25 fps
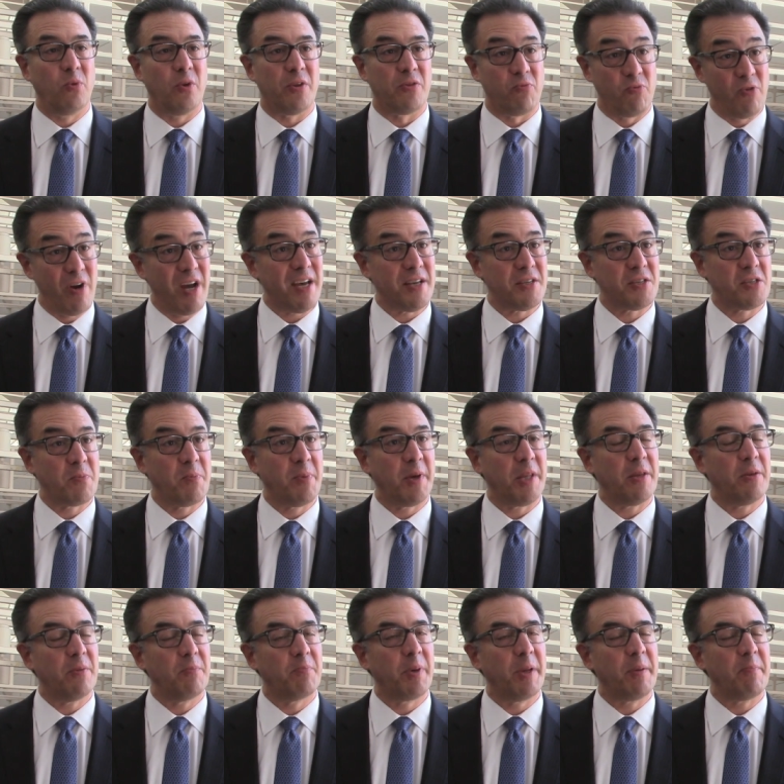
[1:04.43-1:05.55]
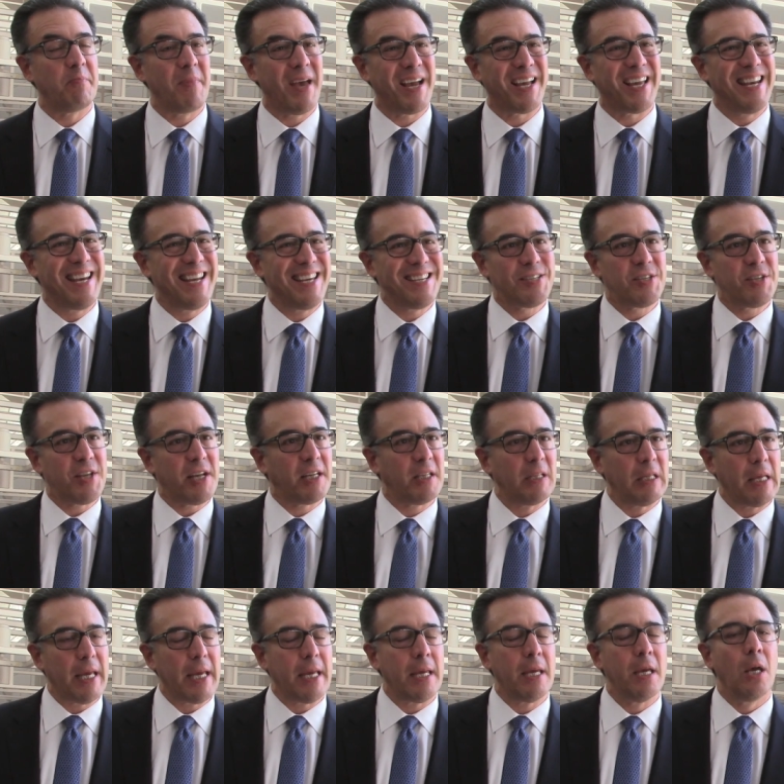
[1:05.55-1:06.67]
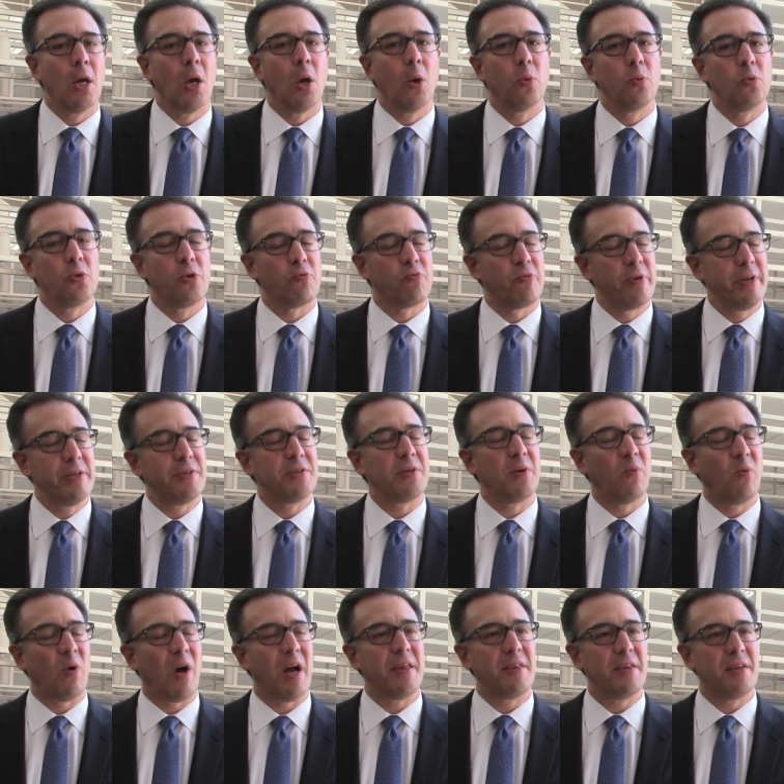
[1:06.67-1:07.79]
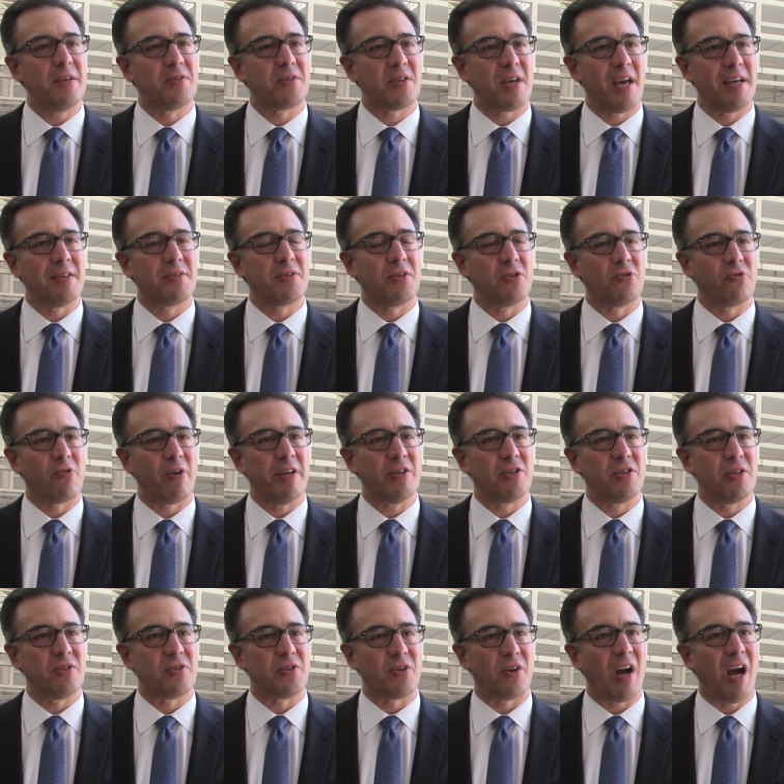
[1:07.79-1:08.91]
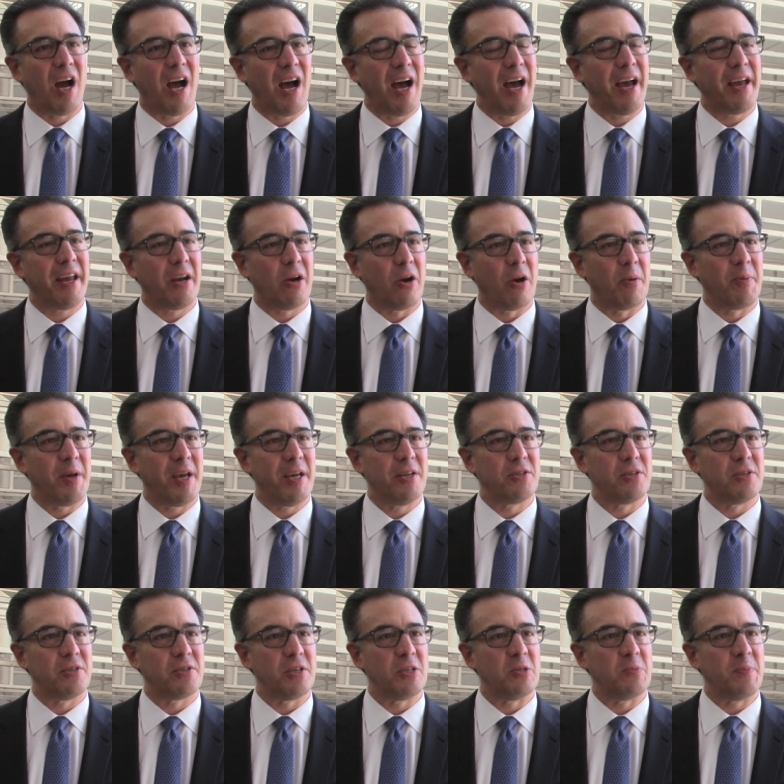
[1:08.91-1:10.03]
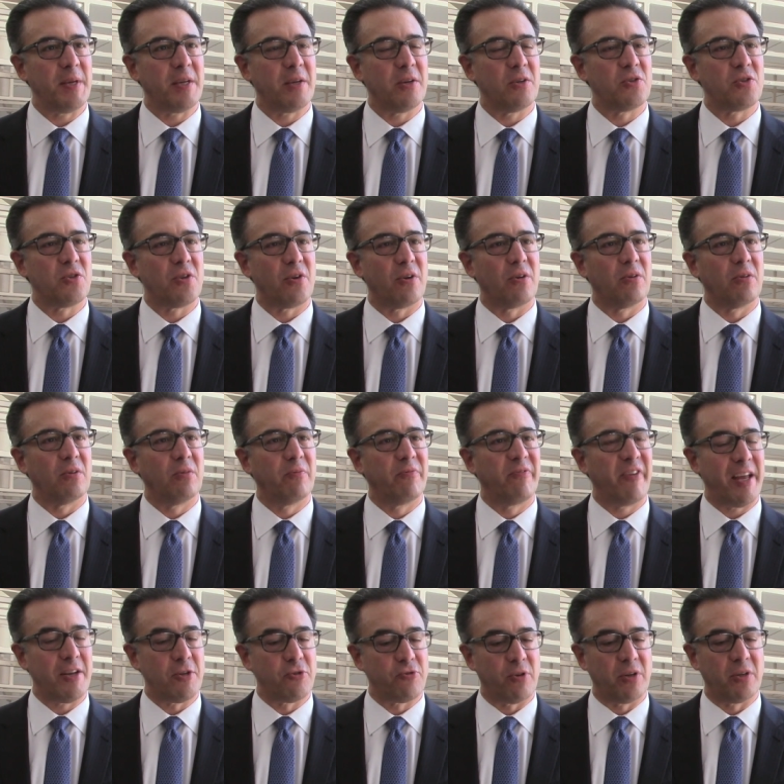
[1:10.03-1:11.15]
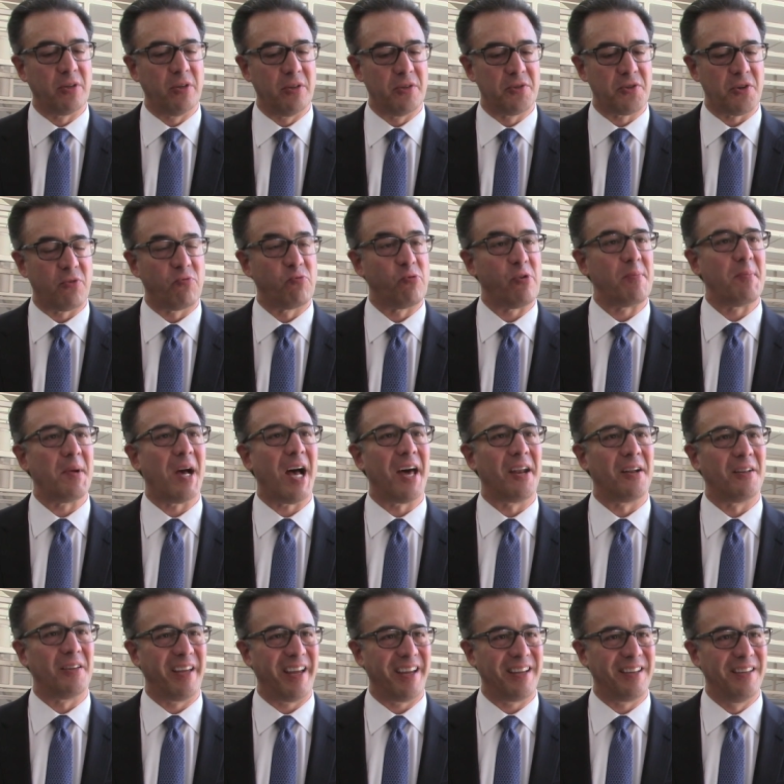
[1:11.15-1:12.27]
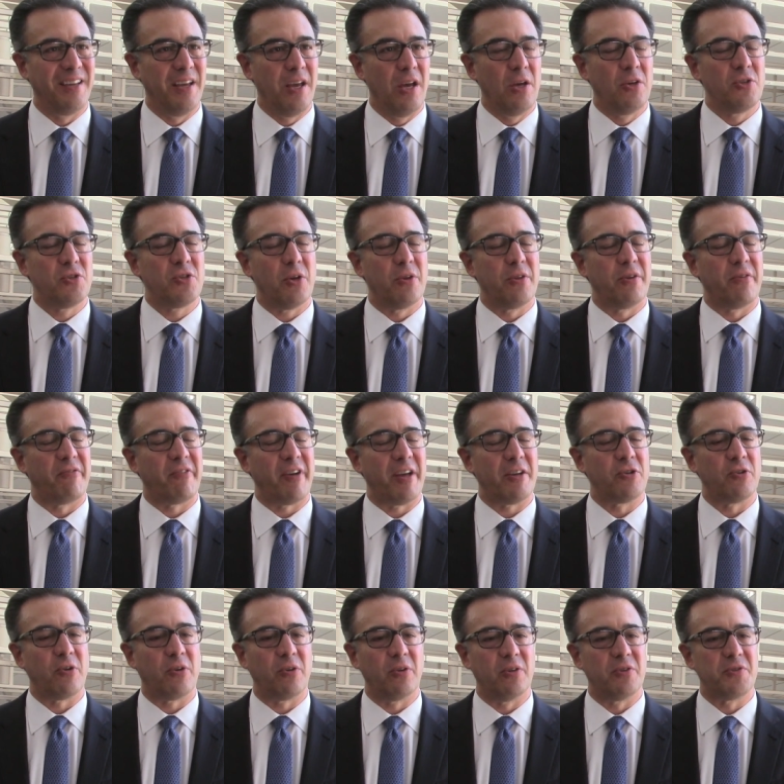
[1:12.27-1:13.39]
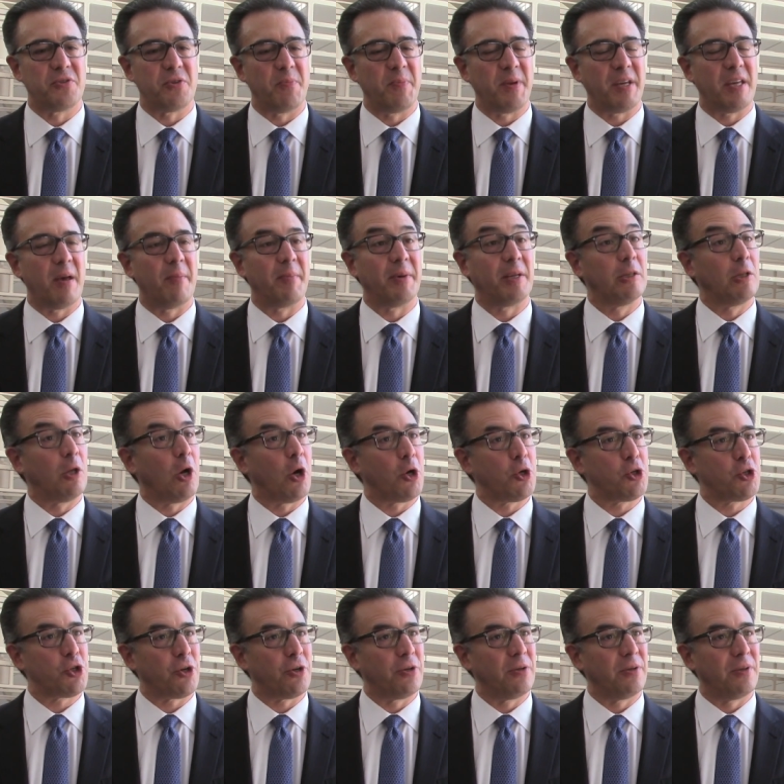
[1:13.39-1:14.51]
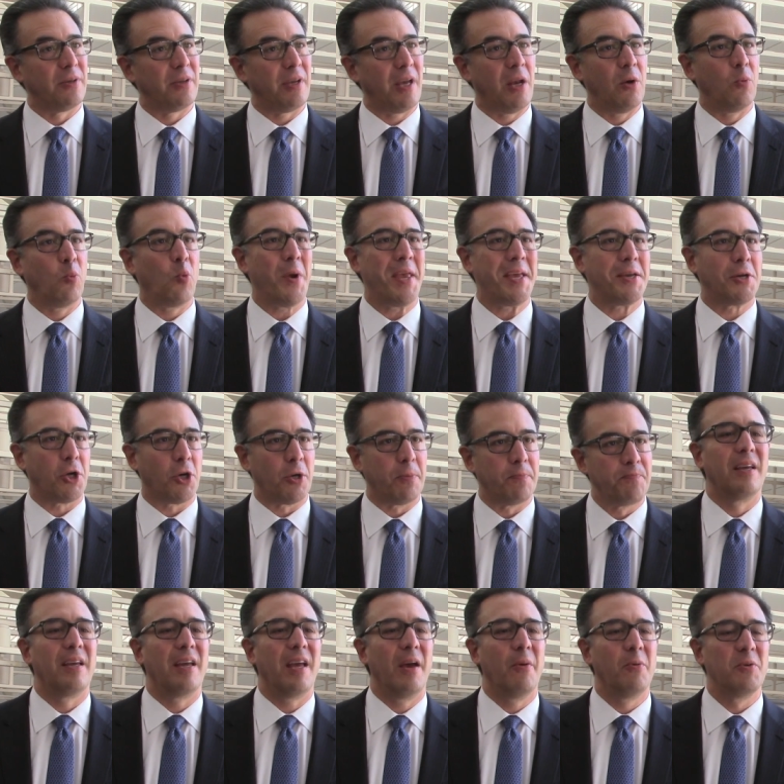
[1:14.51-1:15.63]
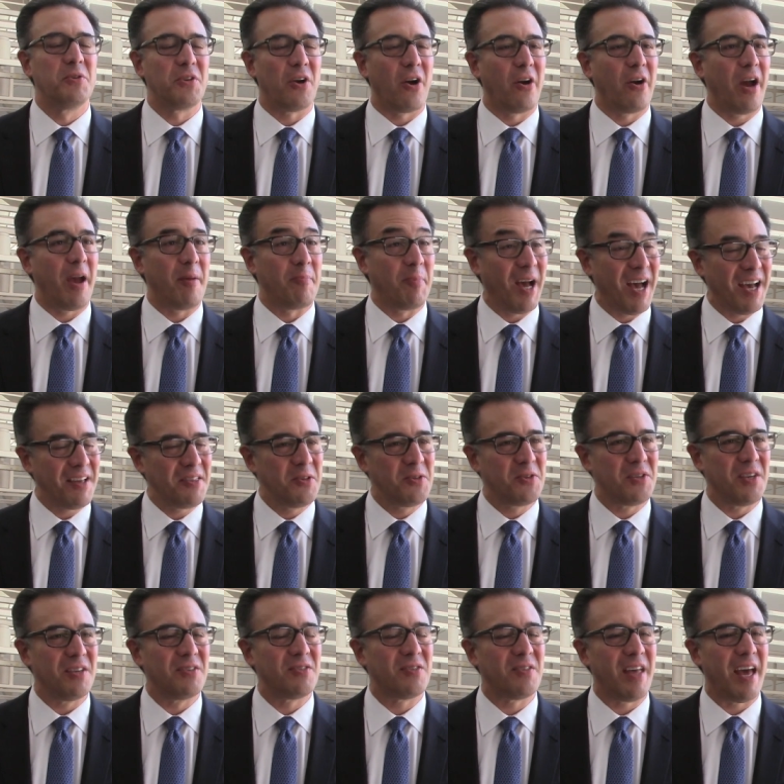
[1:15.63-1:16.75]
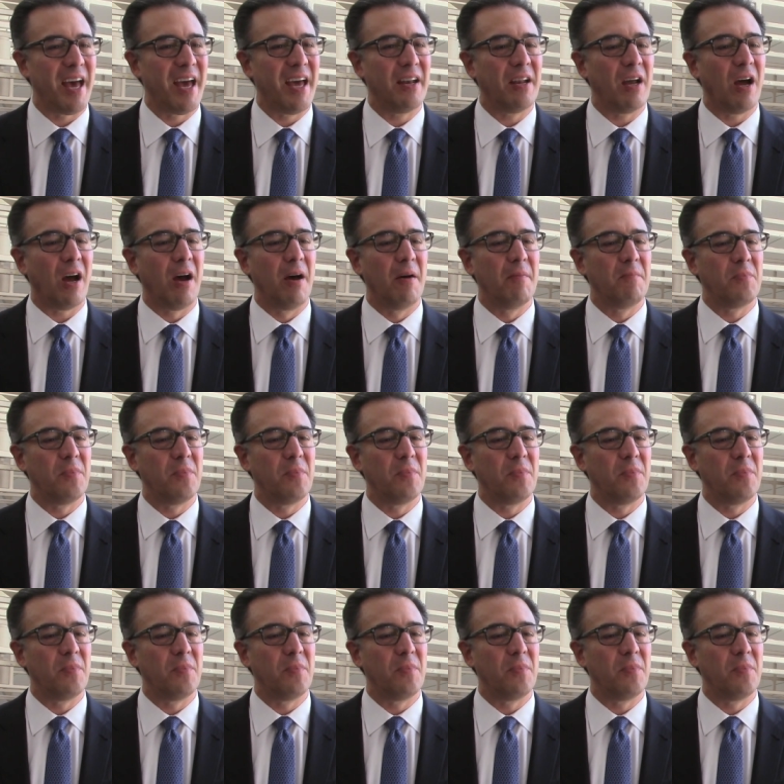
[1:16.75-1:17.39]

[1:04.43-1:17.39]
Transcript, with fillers: with risk, but, but mechanistically, the reason why these concentrations are high in our patients is because their ventricles are remodeling. So their ventricles are becoming larger and weaker. It was our hypothesis that um,